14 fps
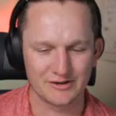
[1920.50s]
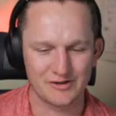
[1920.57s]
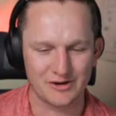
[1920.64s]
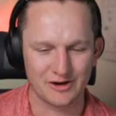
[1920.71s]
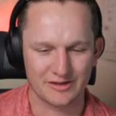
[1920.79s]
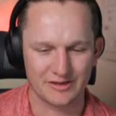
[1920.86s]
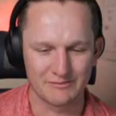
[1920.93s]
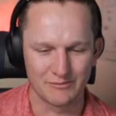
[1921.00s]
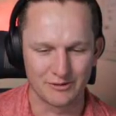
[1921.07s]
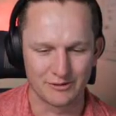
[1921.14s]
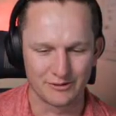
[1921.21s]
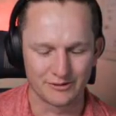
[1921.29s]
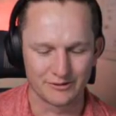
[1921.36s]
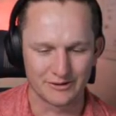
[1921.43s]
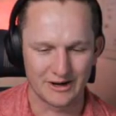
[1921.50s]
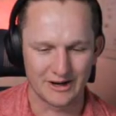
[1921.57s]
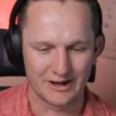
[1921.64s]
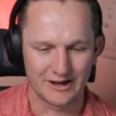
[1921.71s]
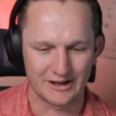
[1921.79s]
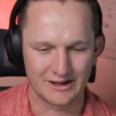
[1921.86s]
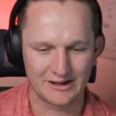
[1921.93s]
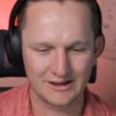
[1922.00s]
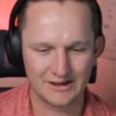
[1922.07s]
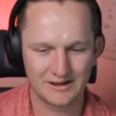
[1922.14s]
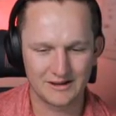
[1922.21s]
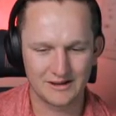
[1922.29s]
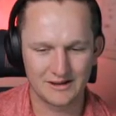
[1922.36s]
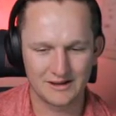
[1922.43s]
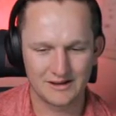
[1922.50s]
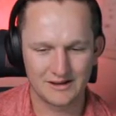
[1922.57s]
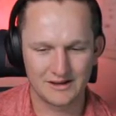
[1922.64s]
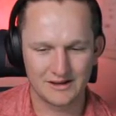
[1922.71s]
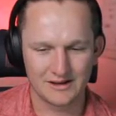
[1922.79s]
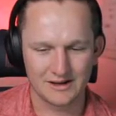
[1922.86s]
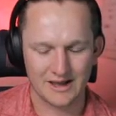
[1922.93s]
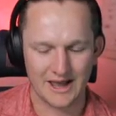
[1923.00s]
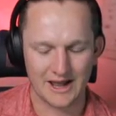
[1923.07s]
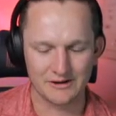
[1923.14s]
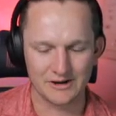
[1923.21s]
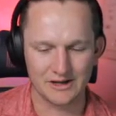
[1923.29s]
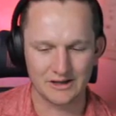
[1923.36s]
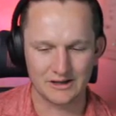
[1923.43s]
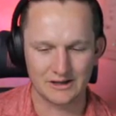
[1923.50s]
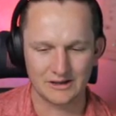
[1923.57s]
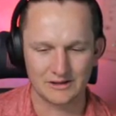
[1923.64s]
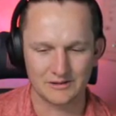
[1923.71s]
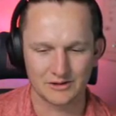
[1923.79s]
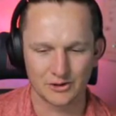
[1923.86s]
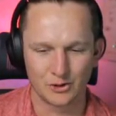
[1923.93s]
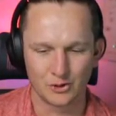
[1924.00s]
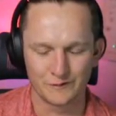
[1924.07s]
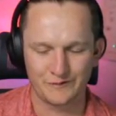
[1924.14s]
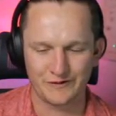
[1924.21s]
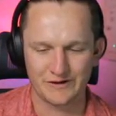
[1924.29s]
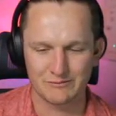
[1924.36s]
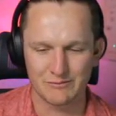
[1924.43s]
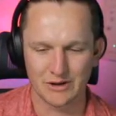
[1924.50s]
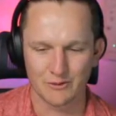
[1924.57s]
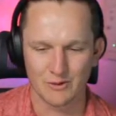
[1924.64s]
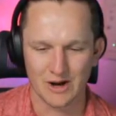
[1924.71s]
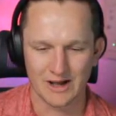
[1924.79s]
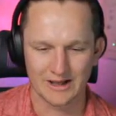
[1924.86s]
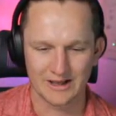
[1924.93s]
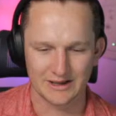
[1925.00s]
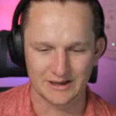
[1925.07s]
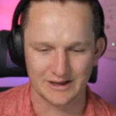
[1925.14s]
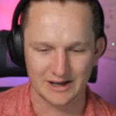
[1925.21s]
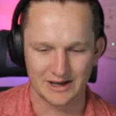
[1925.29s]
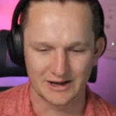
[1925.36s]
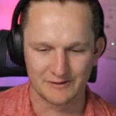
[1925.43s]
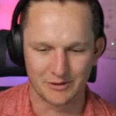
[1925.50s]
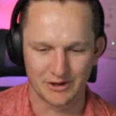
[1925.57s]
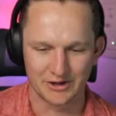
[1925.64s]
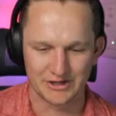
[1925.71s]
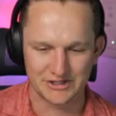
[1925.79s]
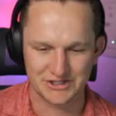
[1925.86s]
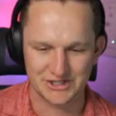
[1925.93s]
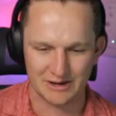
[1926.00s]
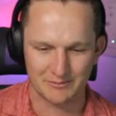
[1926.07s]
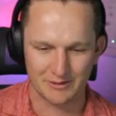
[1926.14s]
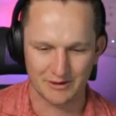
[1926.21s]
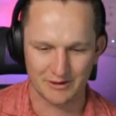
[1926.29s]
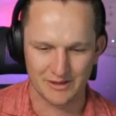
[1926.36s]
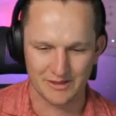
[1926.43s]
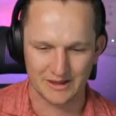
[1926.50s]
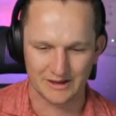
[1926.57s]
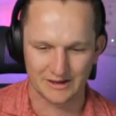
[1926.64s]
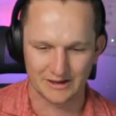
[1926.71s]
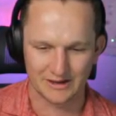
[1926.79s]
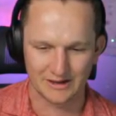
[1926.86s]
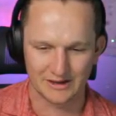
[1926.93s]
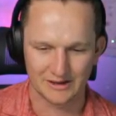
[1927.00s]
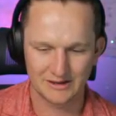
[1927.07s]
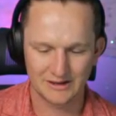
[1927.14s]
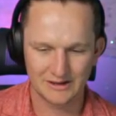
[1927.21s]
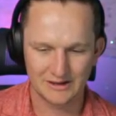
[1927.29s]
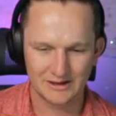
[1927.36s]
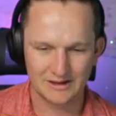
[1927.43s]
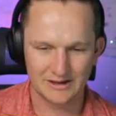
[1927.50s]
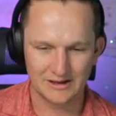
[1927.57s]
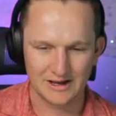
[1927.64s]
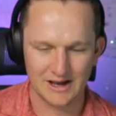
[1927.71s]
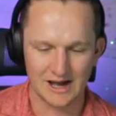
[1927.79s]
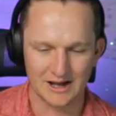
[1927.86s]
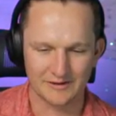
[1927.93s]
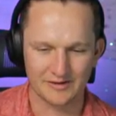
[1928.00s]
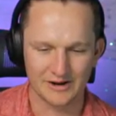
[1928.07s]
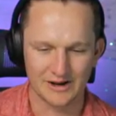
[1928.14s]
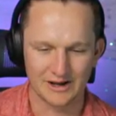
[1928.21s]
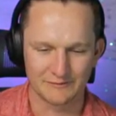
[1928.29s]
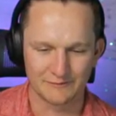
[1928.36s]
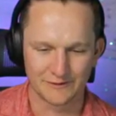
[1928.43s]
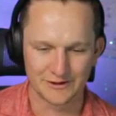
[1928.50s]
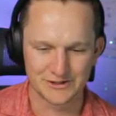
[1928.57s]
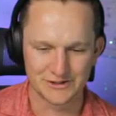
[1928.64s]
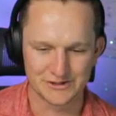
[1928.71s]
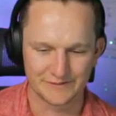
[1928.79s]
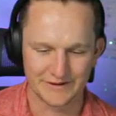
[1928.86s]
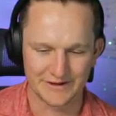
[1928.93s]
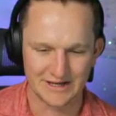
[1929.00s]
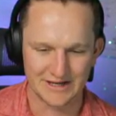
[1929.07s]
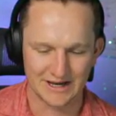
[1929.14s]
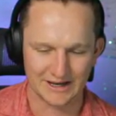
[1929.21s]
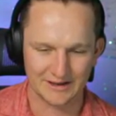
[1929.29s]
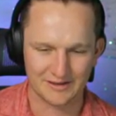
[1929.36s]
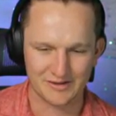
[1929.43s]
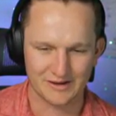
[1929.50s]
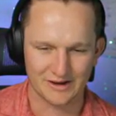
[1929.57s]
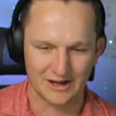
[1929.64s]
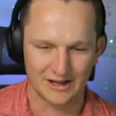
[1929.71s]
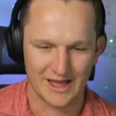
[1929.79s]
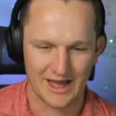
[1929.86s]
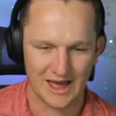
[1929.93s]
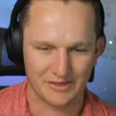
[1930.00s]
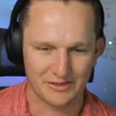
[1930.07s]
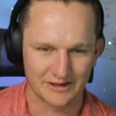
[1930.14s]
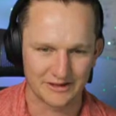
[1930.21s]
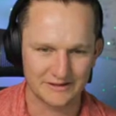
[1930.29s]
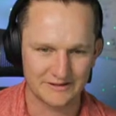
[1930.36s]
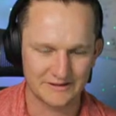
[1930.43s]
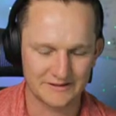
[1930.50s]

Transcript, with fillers: got the more uh, Harry Hoofy Maguire kind of body shape rather than a out and out Virgil van Dijk style athlete.